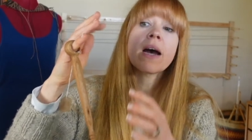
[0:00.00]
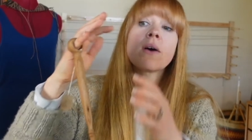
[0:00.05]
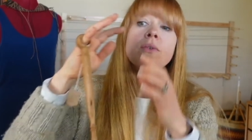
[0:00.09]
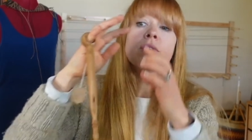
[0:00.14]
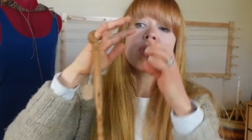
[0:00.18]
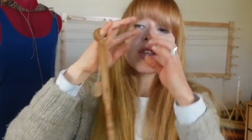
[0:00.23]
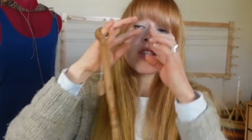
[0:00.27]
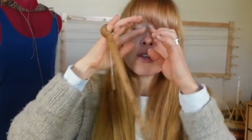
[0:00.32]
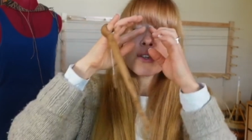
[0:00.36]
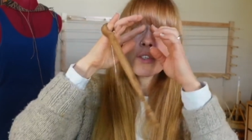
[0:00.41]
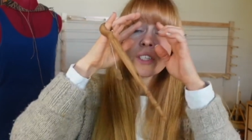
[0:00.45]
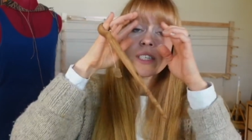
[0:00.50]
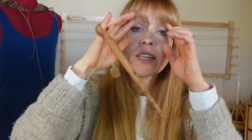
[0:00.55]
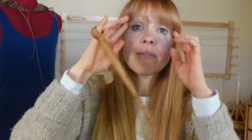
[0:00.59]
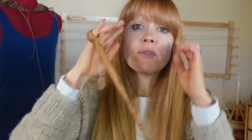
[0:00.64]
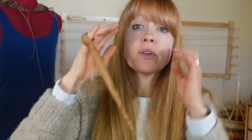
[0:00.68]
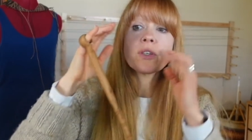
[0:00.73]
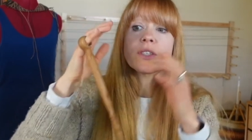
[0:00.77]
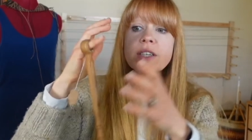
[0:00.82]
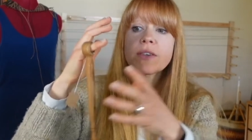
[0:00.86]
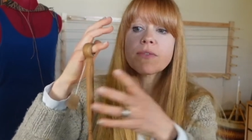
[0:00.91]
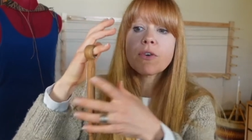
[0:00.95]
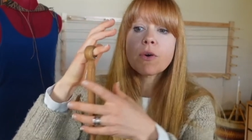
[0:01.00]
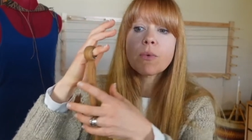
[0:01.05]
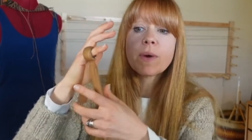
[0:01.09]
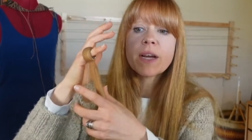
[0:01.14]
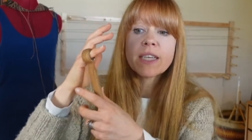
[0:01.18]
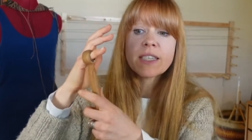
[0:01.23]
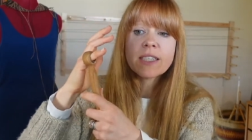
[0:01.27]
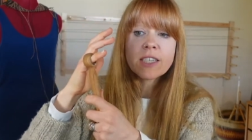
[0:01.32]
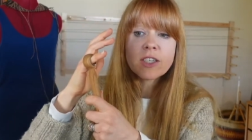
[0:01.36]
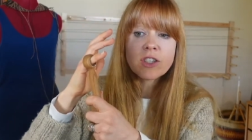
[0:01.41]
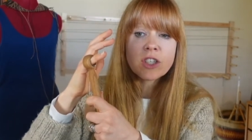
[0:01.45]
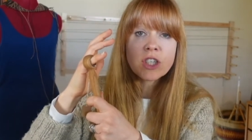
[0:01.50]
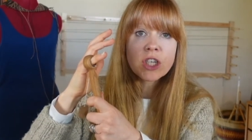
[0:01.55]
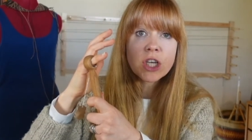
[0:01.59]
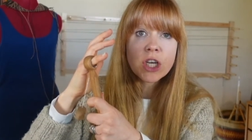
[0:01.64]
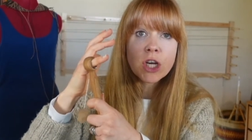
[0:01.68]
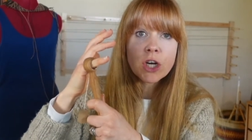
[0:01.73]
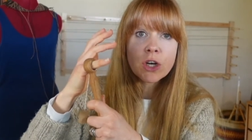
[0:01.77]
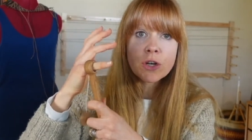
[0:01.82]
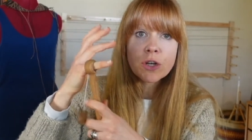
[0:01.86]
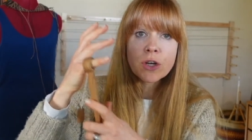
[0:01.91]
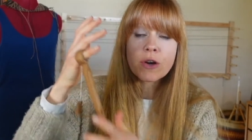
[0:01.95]
around. There's several different ways to
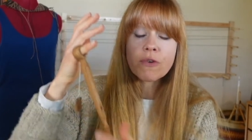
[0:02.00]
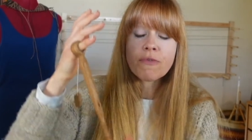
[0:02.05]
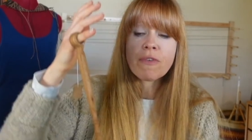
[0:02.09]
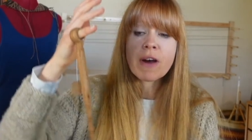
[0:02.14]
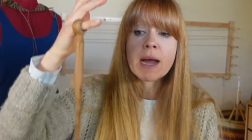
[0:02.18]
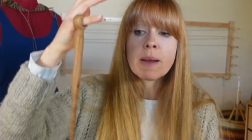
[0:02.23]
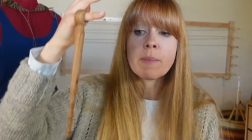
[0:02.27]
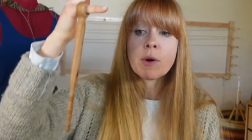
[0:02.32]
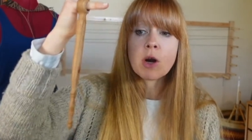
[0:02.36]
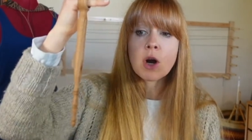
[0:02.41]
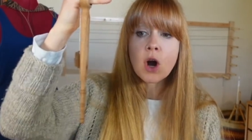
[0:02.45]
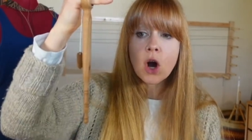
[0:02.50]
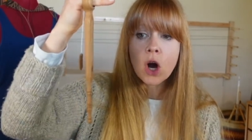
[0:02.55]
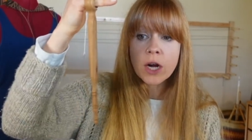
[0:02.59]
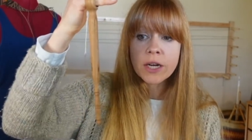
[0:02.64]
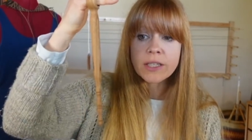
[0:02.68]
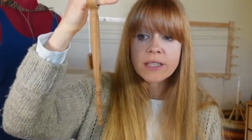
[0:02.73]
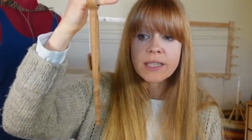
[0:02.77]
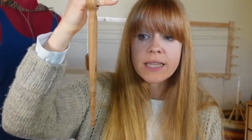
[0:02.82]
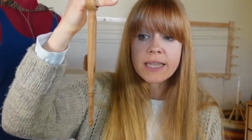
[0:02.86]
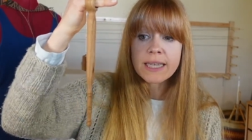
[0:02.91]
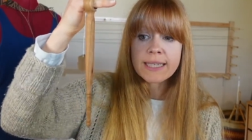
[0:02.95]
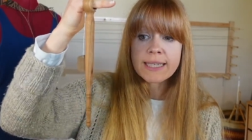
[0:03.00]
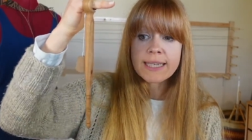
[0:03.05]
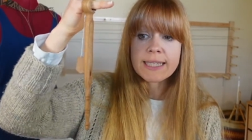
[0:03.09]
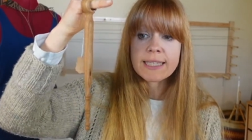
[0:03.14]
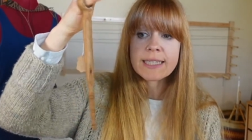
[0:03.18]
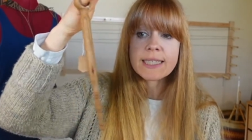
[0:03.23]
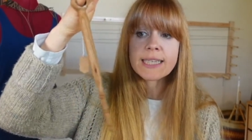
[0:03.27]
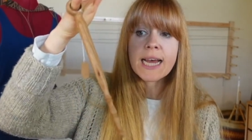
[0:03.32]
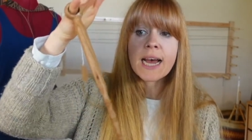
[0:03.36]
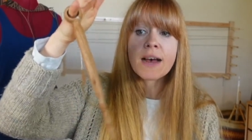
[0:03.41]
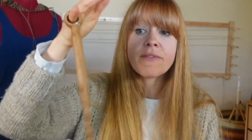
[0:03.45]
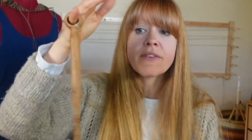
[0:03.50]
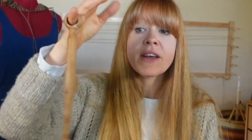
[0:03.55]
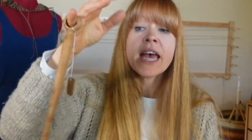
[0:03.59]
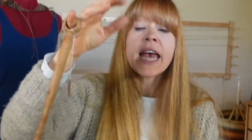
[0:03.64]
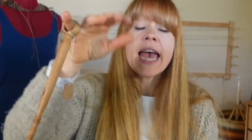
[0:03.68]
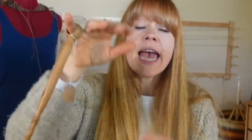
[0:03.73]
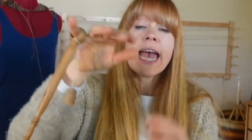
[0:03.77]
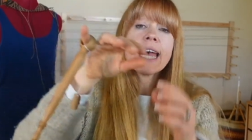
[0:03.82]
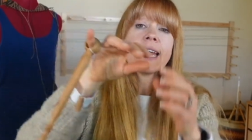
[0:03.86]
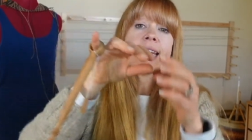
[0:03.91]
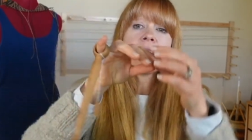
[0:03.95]
secure your fiber onto the distaff,
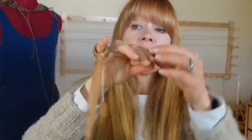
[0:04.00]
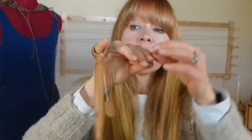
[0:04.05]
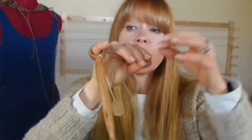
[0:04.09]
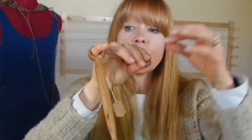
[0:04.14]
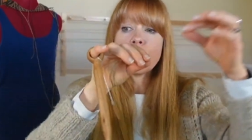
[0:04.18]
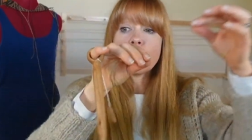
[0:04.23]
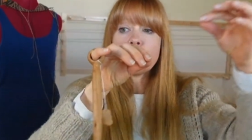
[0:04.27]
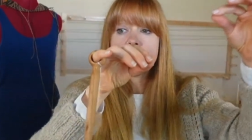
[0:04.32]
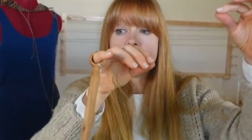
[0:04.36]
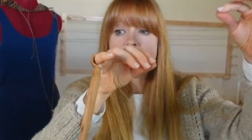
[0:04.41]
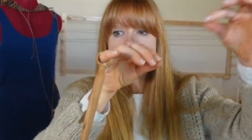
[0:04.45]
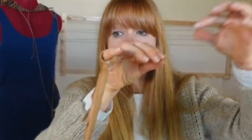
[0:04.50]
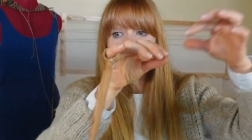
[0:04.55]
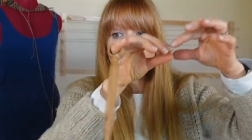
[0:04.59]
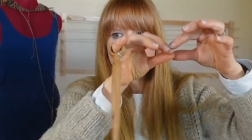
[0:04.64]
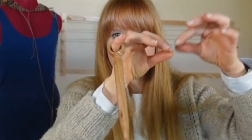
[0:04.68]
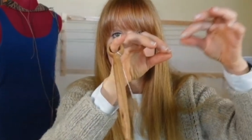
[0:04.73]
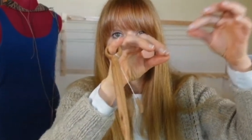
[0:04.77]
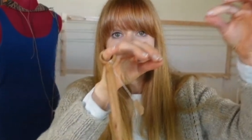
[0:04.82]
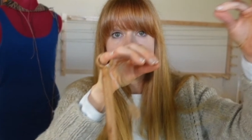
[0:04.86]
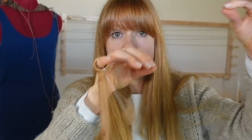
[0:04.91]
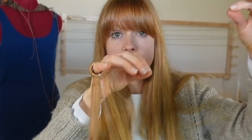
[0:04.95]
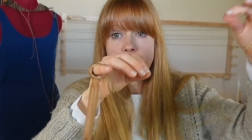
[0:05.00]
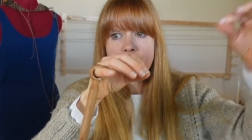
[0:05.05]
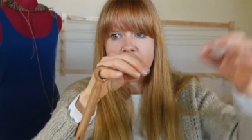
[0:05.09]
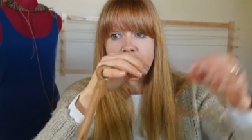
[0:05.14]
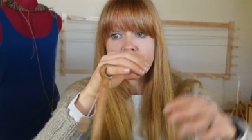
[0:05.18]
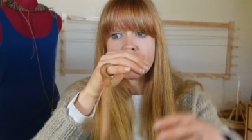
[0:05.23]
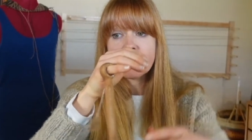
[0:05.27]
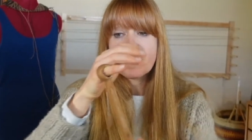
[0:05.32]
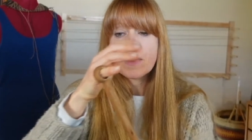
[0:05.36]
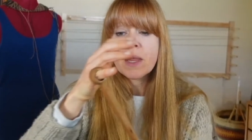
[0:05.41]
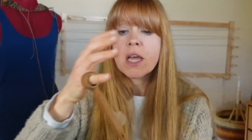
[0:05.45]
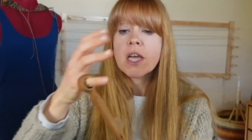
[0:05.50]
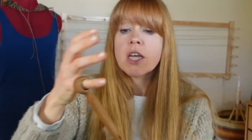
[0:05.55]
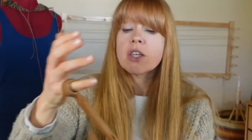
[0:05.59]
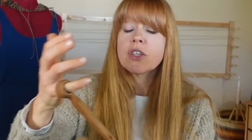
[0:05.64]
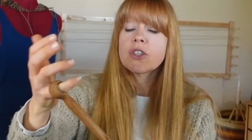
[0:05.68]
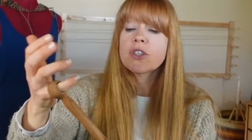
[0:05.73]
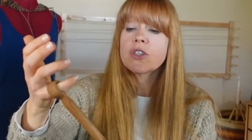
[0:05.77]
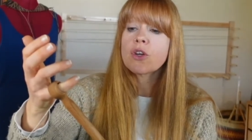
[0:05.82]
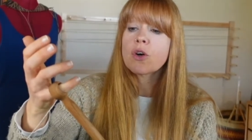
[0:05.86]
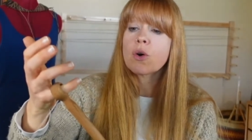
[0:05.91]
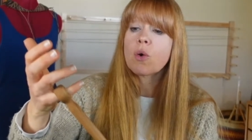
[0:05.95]
and then you can spin.
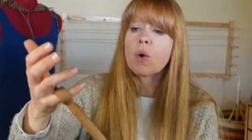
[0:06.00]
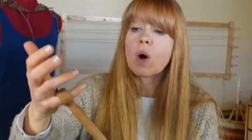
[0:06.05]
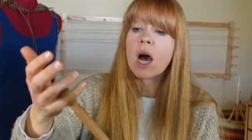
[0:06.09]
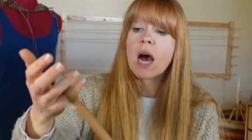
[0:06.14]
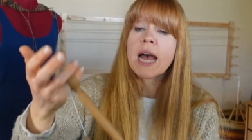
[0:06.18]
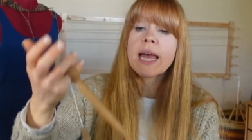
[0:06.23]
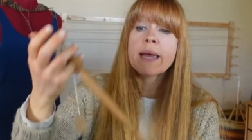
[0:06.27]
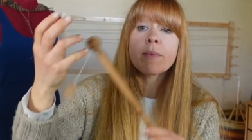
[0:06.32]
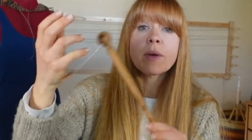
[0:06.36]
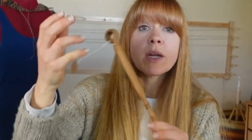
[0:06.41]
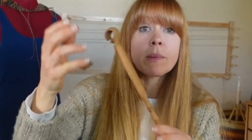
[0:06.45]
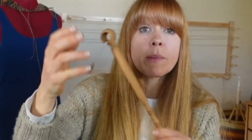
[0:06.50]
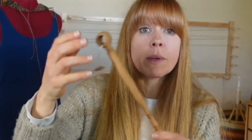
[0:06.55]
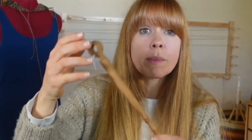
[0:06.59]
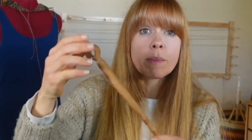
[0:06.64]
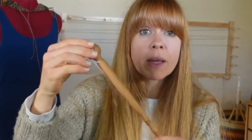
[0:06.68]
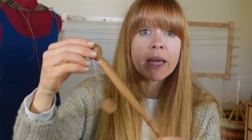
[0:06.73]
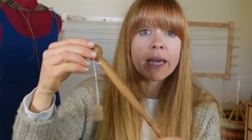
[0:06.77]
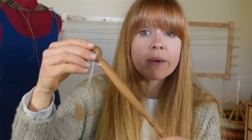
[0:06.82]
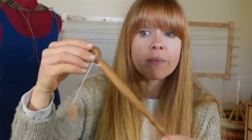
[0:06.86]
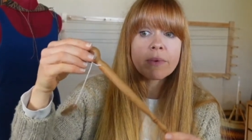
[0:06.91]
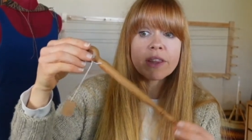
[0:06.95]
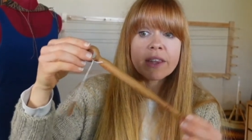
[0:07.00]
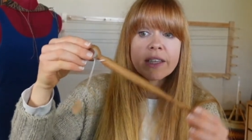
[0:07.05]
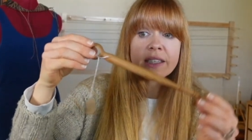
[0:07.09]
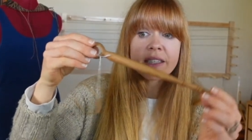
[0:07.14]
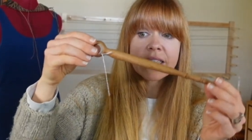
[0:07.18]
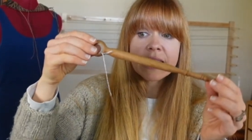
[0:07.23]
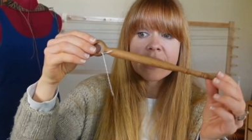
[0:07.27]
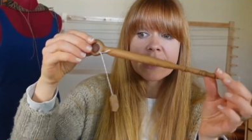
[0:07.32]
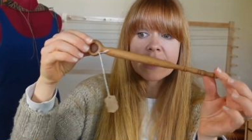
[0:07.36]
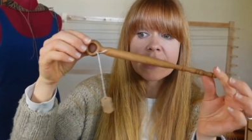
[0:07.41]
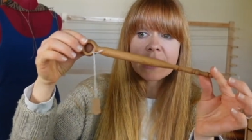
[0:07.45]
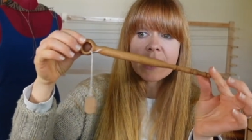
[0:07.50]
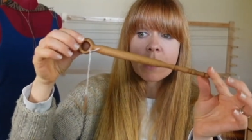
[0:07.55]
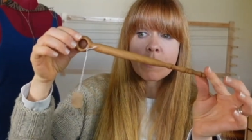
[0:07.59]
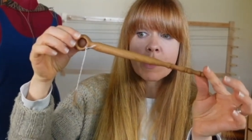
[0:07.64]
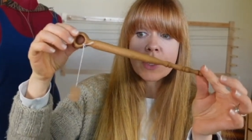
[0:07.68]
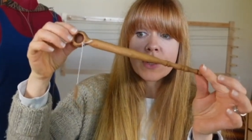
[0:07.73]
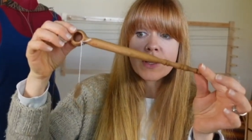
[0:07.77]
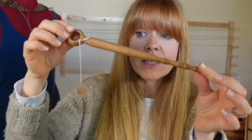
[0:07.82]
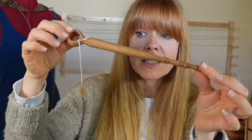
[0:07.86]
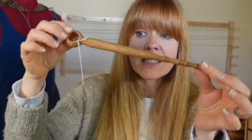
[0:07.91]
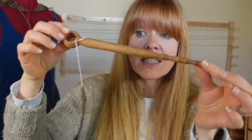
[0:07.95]
So I'm going to be playing with this this
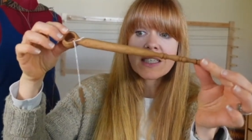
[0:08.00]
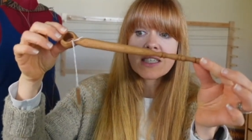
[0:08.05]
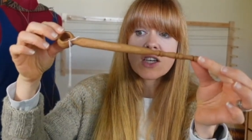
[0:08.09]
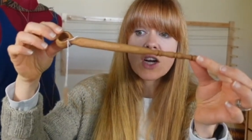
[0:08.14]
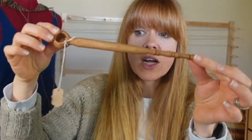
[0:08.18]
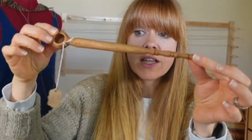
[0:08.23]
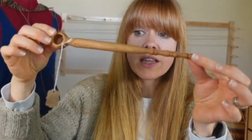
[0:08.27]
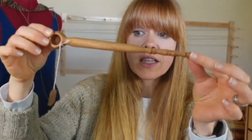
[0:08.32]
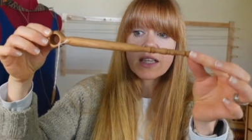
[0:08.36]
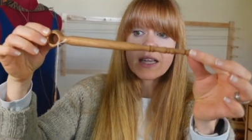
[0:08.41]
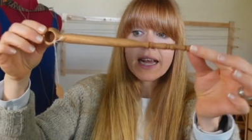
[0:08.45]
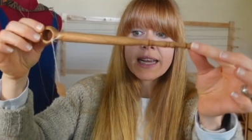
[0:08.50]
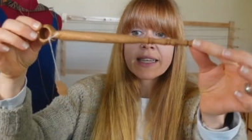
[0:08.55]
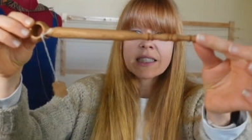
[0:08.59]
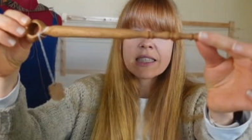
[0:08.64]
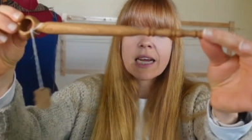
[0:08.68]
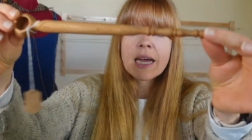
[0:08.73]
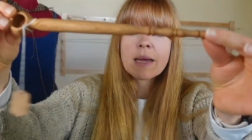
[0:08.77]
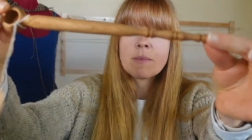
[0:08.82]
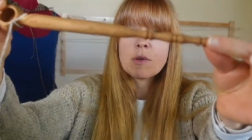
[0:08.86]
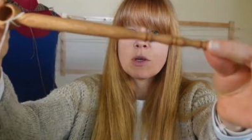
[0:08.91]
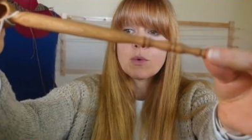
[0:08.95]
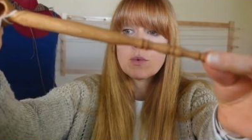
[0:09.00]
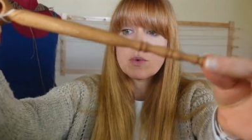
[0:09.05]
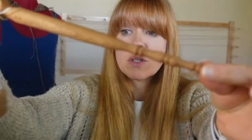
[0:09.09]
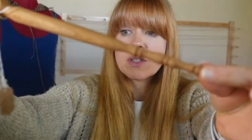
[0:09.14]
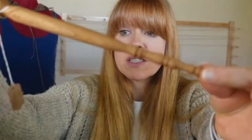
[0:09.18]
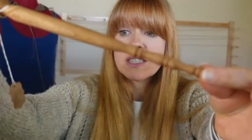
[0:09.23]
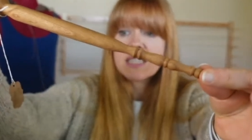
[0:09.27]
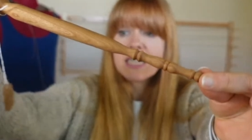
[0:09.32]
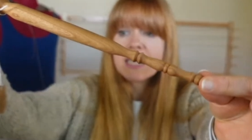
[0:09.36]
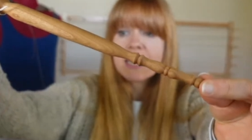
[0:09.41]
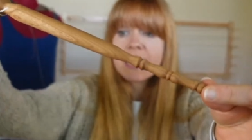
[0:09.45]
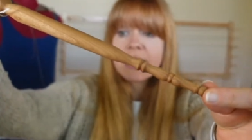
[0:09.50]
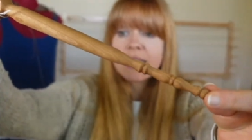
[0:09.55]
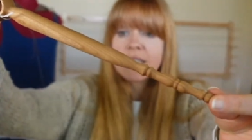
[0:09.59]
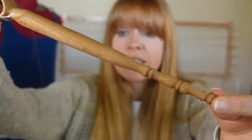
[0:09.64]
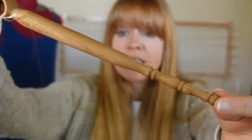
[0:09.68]
summer. This is not the last time you will see